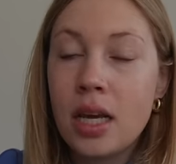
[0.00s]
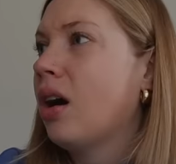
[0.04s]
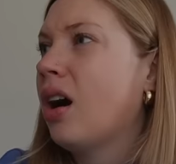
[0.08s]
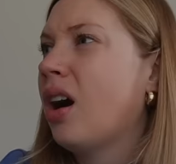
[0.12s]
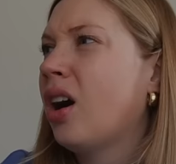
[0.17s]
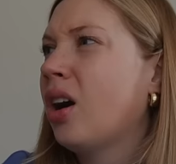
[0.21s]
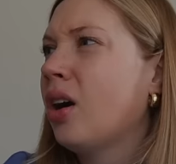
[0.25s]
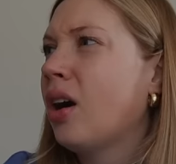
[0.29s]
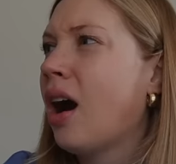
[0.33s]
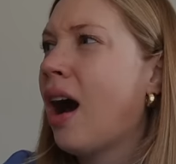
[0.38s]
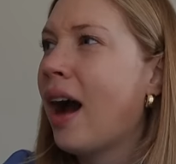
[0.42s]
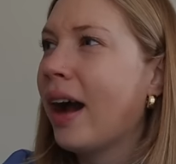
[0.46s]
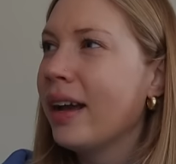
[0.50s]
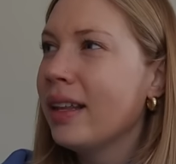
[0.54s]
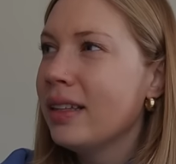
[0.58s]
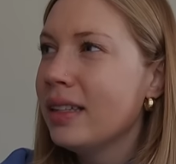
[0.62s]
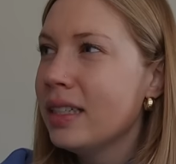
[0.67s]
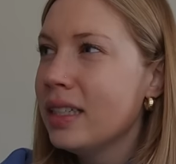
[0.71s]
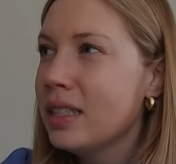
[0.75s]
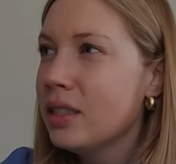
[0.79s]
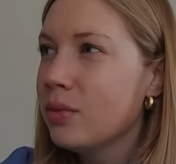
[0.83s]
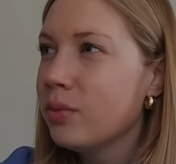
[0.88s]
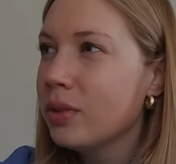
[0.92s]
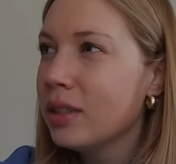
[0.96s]
Our
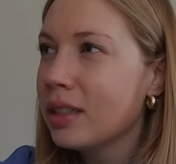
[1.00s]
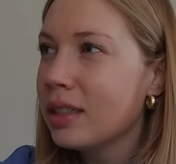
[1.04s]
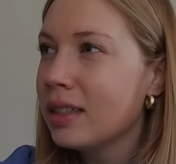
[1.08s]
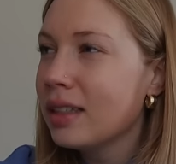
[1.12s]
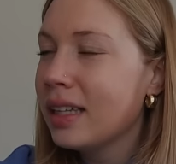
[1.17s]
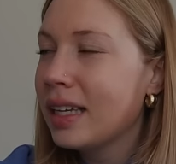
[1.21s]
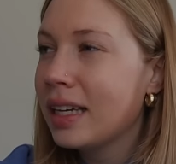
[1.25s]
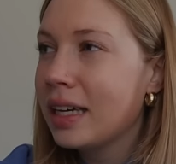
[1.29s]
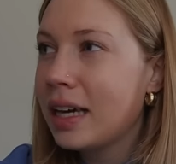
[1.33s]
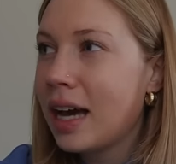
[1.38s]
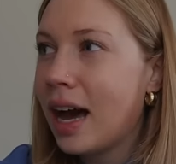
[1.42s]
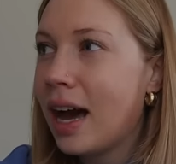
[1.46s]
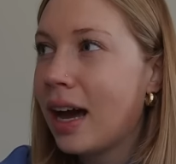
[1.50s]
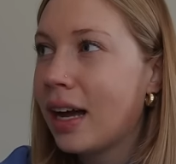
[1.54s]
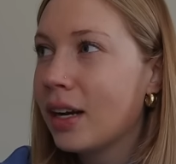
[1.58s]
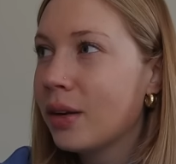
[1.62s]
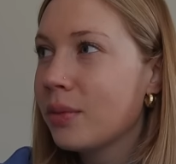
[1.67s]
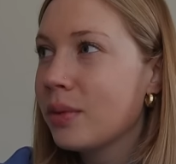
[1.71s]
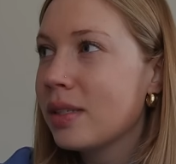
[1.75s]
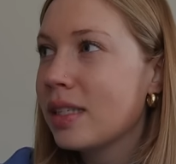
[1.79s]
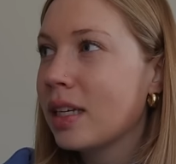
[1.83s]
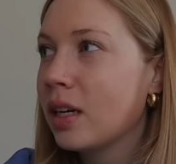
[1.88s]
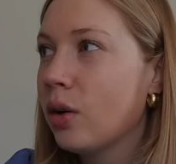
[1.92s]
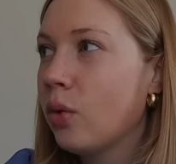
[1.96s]
island like kind of
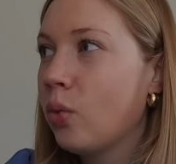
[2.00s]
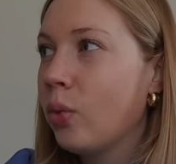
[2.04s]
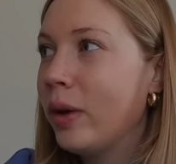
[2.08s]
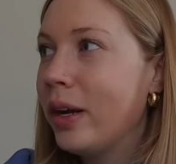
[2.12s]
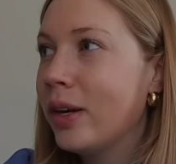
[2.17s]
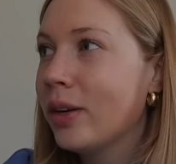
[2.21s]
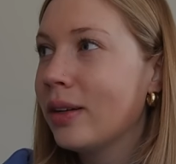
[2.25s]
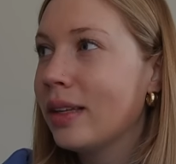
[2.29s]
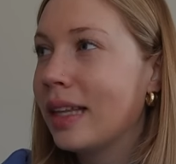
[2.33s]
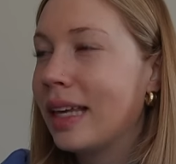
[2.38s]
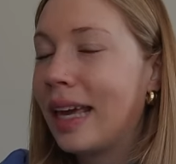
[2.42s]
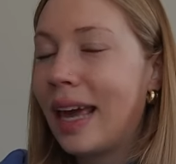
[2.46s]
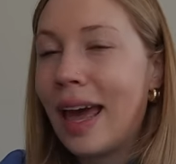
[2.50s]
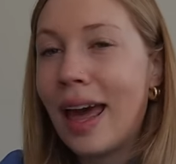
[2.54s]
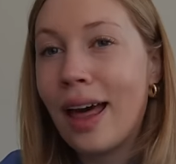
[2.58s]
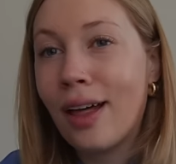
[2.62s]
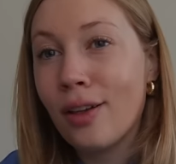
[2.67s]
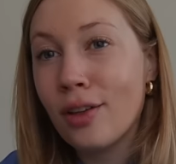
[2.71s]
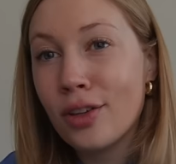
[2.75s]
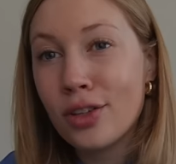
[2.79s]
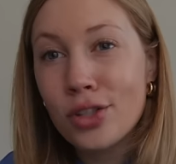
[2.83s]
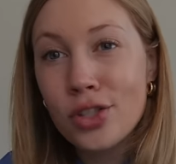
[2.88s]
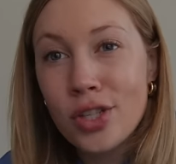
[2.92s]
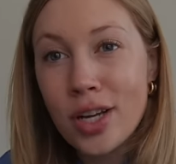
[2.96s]
was like a weird like
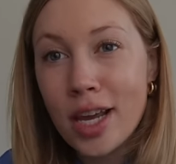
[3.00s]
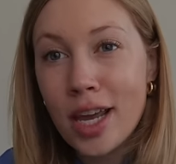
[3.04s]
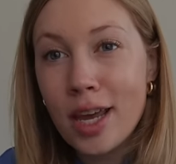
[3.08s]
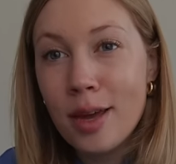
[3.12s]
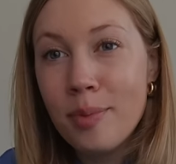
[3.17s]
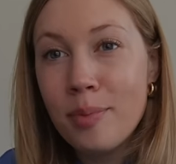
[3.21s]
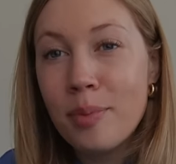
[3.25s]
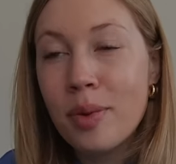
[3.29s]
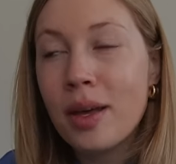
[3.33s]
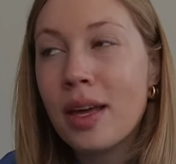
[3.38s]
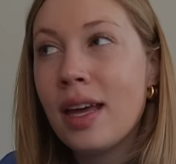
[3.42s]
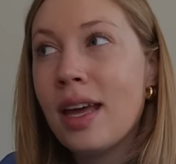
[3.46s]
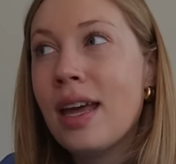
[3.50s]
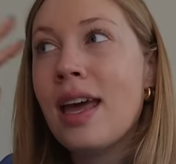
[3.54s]
L shape.